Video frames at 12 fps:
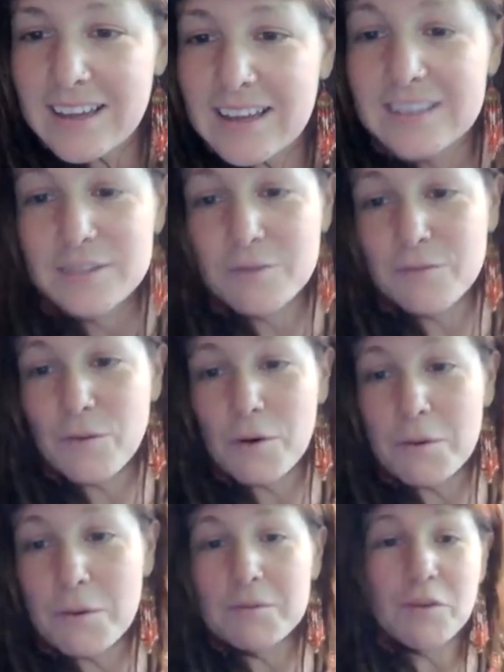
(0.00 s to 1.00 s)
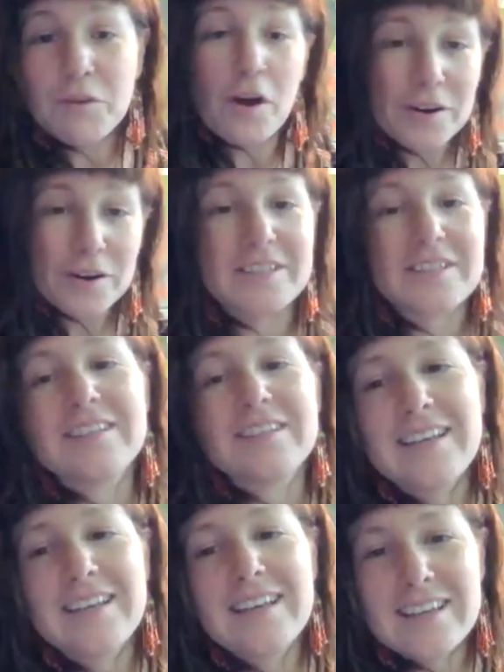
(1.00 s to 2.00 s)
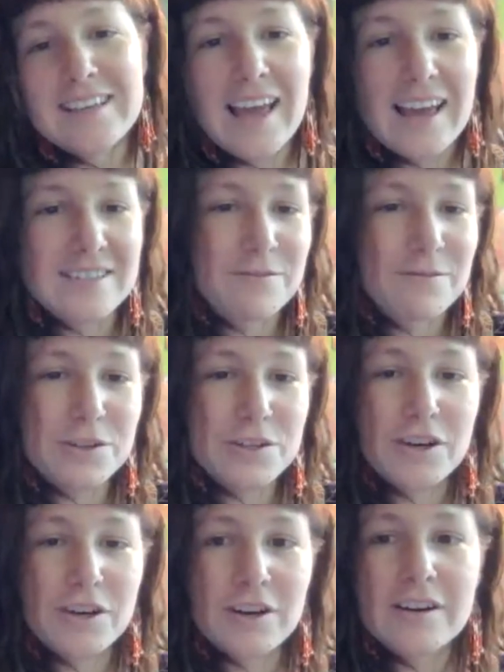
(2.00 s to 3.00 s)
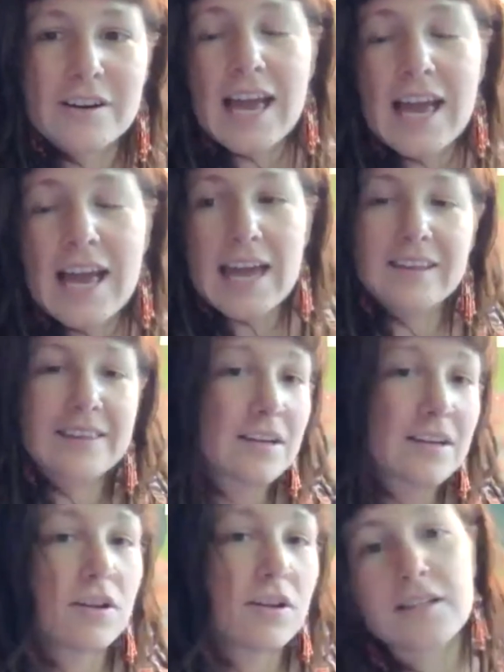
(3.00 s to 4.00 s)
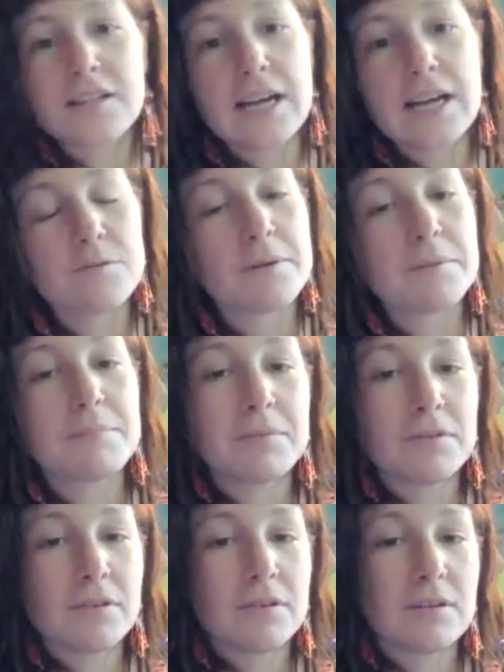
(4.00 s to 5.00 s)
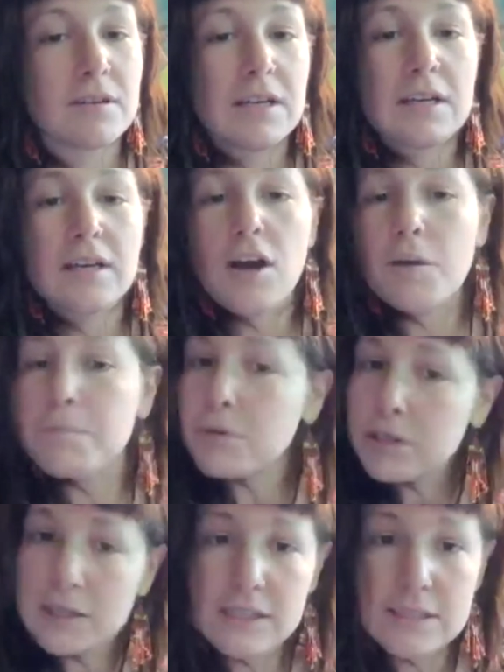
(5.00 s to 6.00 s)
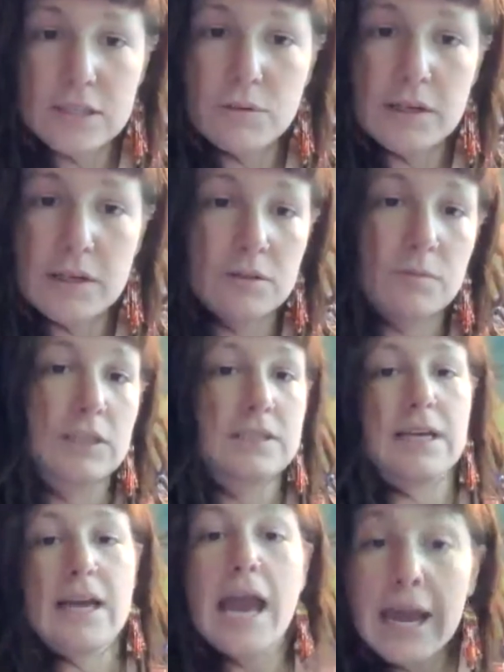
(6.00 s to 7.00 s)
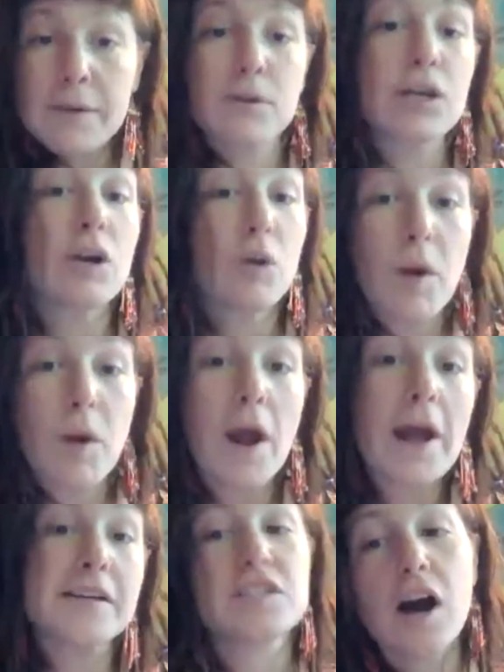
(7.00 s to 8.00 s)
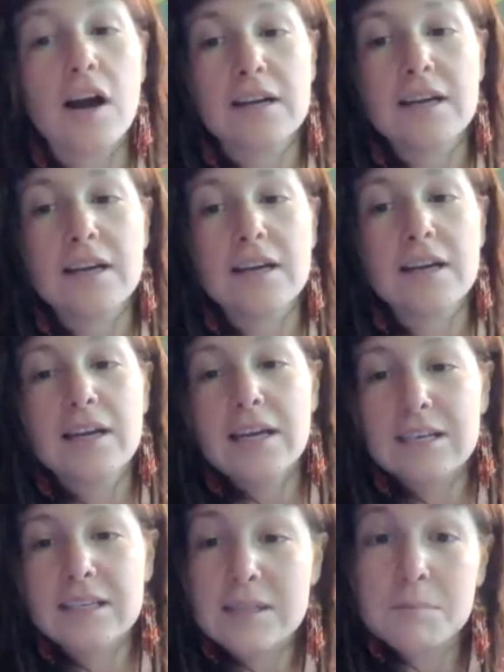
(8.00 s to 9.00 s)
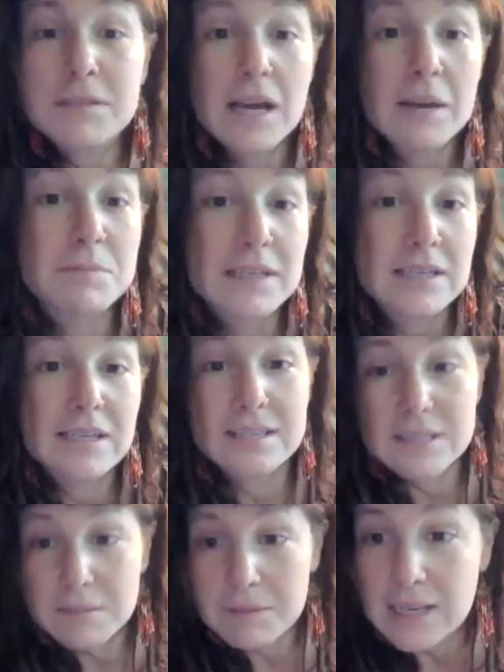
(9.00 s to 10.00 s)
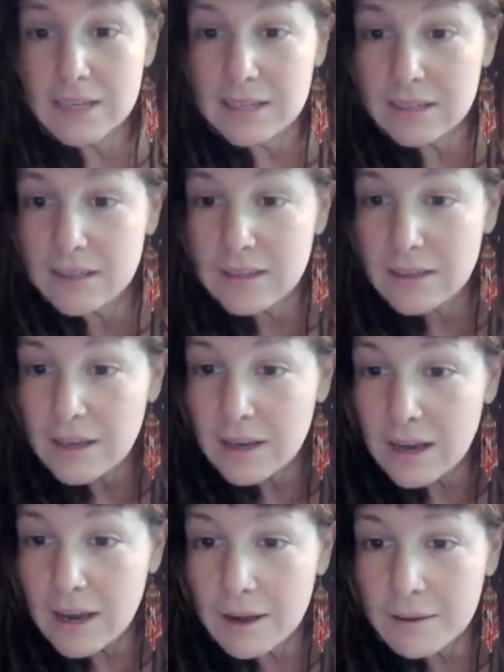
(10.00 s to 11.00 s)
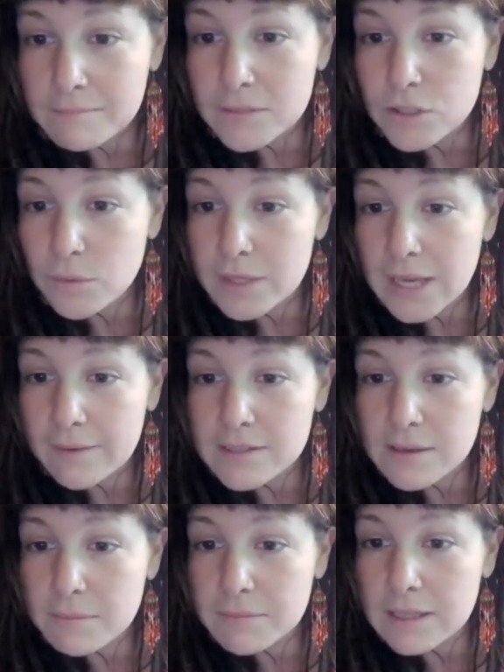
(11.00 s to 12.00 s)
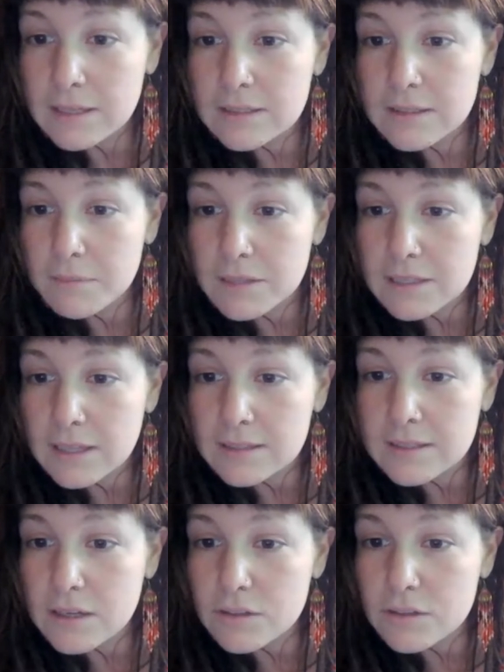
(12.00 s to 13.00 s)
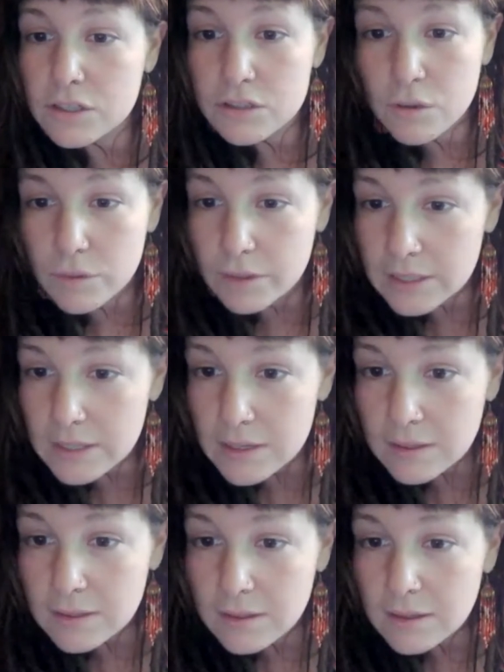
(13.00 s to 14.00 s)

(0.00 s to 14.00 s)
it is a form of art. Yes, for sure. And I think a lot of times when people are put in a situation where it's like, hey, we're going to write a song, it can sometimes be intimidating. Um, so we have something something that tells a story,